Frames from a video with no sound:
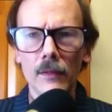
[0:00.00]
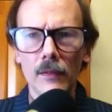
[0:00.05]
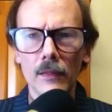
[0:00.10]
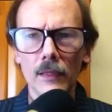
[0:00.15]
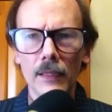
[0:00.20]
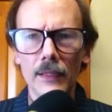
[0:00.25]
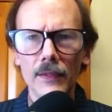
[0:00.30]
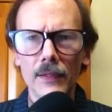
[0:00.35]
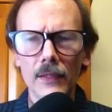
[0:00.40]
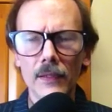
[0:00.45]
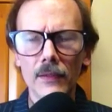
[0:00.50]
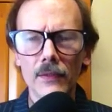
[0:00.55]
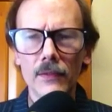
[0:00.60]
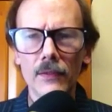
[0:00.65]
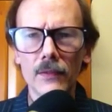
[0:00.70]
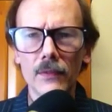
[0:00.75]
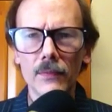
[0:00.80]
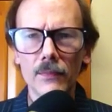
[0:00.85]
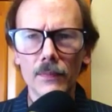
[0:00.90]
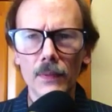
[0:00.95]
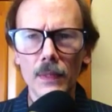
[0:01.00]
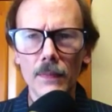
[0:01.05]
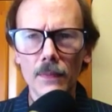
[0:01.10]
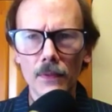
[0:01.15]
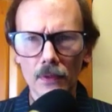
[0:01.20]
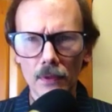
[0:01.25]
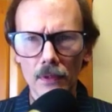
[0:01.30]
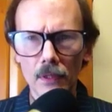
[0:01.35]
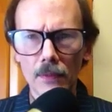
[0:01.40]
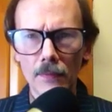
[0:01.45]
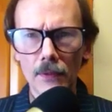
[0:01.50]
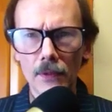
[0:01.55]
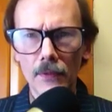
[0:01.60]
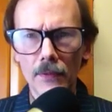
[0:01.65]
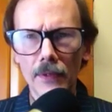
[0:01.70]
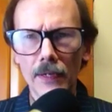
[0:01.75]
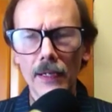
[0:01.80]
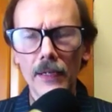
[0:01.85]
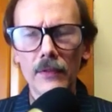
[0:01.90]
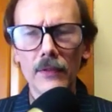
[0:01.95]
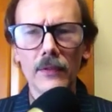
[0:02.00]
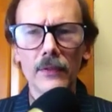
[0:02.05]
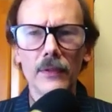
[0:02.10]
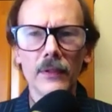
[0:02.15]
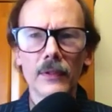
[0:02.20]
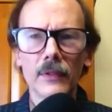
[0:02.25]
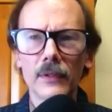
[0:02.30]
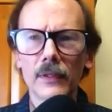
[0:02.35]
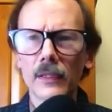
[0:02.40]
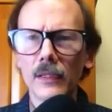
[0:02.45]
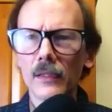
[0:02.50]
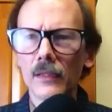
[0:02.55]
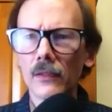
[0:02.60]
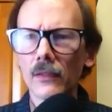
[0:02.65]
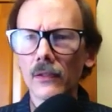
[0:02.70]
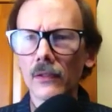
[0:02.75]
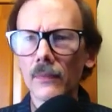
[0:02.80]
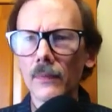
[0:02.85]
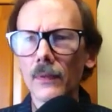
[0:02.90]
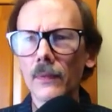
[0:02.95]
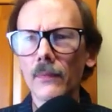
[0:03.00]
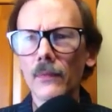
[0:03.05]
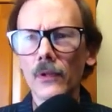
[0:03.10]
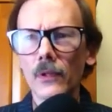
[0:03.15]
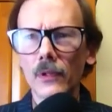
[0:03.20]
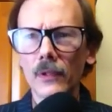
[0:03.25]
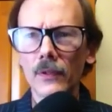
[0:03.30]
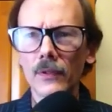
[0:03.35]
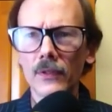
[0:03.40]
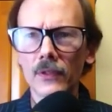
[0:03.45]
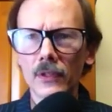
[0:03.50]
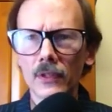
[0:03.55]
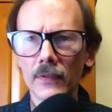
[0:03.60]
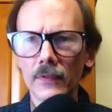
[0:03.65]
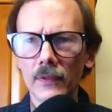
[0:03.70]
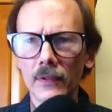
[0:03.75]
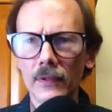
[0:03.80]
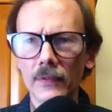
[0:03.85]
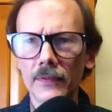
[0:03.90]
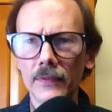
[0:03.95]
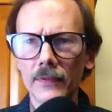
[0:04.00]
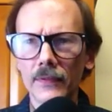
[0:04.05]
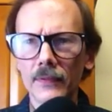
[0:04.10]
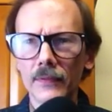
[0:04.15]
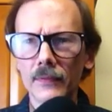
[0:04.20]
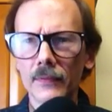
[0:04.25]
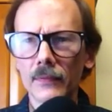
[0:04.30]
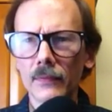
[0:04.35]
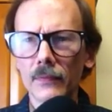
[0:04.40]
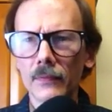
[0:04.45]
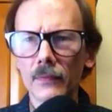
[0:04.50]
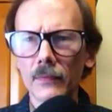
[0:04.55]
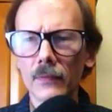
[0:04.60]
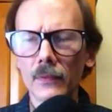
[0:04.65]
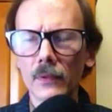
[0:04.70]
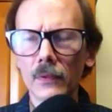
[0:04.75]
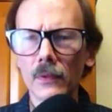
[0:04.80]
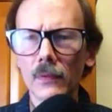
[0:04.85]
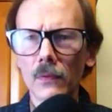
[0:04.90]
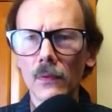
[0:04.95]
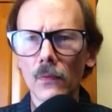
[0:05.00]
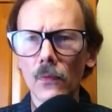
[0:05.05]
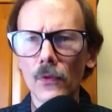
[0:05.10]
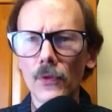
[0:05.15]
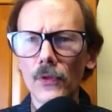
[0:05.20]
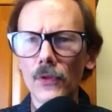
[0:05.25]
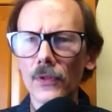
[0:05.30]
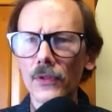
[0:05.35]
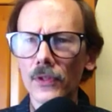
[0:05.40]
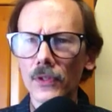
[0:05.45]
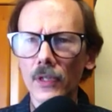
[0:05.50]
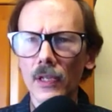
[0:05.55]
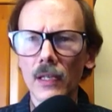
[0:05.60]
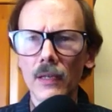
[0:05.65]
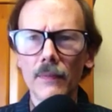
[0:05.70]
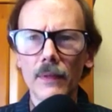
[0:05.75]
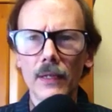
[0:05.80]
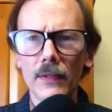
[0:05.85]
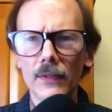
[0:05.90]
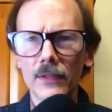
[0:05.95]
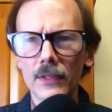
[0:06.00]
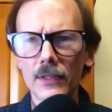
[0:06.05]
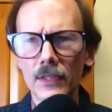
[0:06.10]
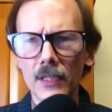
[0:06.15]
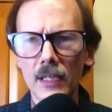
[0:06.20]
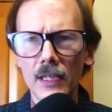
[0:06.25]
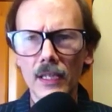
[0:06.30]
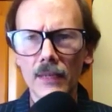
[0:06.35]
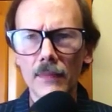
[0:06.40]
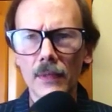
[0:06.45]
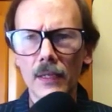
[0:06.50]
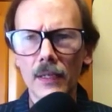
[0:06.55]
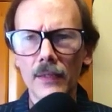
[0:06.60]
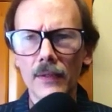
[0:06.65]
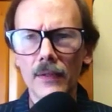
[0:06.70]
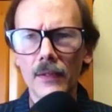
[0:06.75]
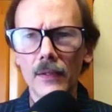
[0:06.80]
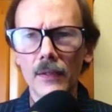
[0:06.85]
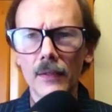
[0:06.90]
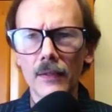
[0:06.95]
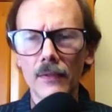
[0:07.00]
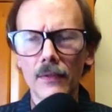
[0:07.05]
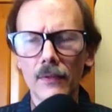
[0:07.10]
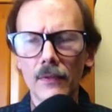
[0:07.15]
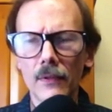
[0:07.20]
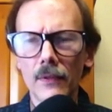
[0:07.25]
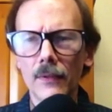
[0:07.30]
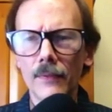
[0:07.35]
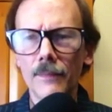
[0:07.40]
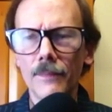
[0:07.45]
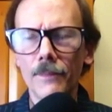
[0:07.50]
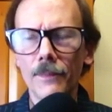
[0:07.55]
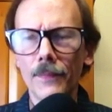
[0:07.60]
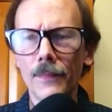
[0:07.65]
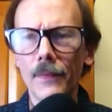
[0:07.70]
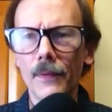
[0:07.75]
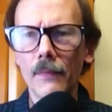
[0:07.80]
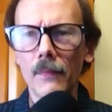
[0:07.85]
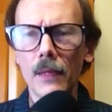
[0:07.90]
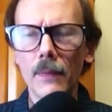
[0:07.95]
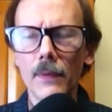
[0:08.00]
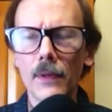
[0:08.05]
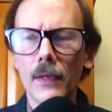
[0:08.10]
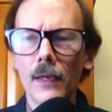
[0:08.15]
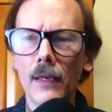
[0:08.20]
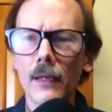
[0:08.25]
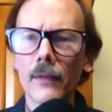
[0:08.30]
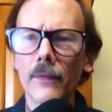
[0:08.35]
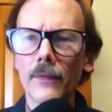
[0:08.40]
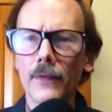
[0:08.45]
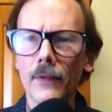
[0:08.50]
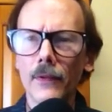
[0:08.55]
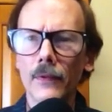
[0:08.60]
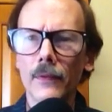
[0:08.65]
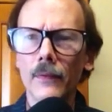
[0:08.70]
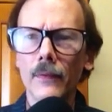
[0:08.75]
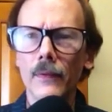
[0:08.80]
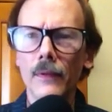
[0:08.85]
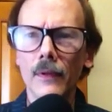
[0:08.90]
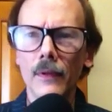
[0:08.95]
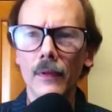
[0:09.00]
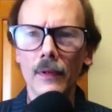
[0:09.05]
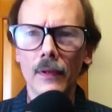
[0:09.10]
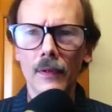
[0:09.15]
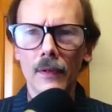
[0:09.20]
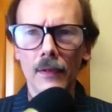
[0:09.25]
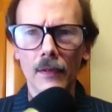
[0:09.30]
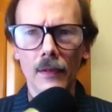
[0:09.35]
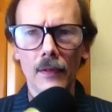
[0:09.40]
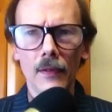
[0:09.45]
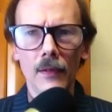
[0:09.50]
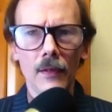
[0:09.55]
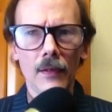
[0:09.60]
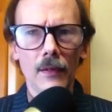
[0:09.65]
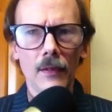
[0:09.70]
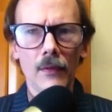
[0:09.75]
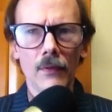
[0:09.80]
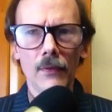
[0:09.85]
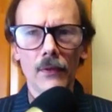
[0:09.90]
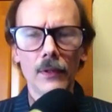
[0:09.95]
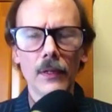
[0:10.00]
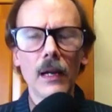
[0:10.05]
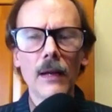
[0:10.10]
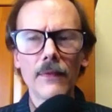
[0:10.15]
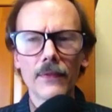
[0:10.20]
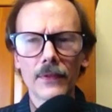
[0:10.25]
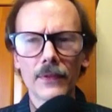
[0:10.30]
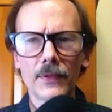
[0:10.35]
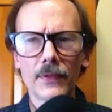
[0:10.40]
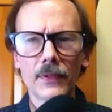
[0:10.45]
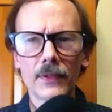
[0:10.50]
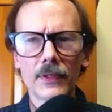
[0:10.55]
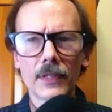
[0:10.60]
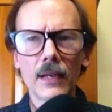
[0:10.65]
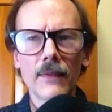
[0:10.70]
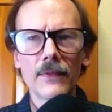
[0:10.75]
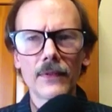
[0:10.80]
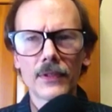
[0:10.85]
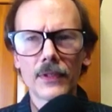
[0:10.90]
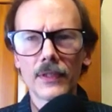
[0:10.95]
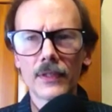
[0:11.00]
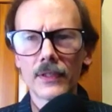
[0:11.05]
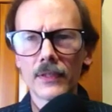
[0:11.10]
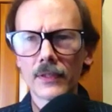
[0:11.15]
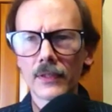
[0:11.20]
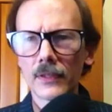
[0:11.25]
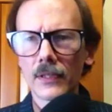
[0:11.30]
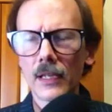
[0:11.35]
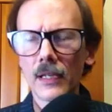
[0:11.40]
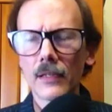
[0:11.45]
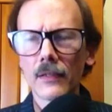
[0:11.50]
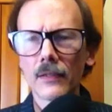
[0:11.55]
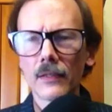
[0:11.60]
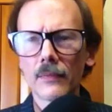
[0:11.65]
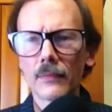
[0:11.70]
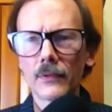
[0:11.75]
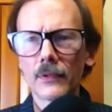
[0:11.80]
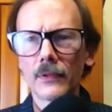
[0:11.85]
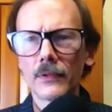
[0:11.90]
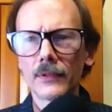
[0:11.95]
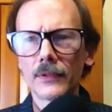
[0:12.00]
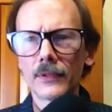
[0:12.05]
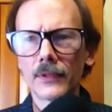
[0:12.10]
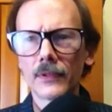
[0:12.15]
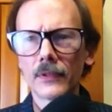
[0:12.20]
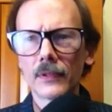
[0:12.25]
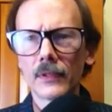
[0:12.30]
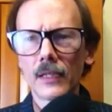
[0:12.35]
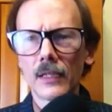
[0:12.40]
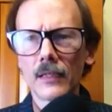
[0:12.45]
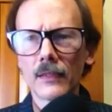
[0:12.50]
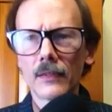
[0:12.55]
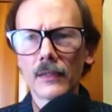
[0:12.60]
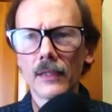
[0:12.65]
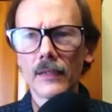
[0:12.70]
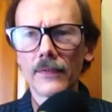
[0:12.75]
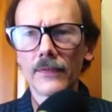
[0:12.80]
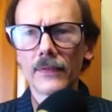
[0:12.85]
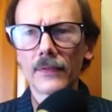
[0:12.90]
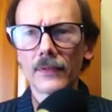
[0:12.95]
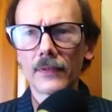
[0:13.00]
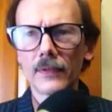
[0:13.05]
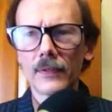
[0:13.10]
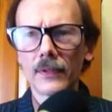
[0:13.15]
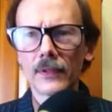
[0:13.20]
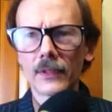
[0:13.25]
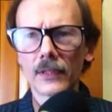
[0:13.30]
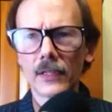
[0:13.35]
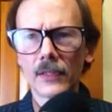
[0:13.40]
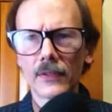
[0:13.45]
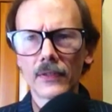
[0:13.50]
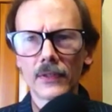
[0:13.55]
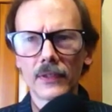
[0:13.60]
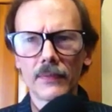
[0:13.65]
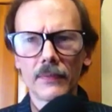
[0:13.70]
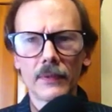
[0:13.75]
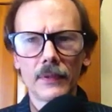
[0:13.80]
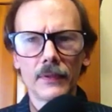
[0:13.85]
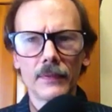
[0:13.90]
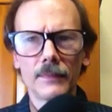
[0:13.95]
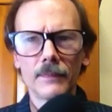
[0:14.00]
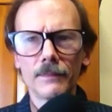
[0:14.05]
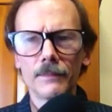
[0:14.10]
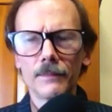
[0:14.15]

I think people are coming around and they're getting a little bit more conservative. We'll either stay about the same, I think, or maybe gain a few. There's obviously still a lot of liberals, a lot of left in this country, but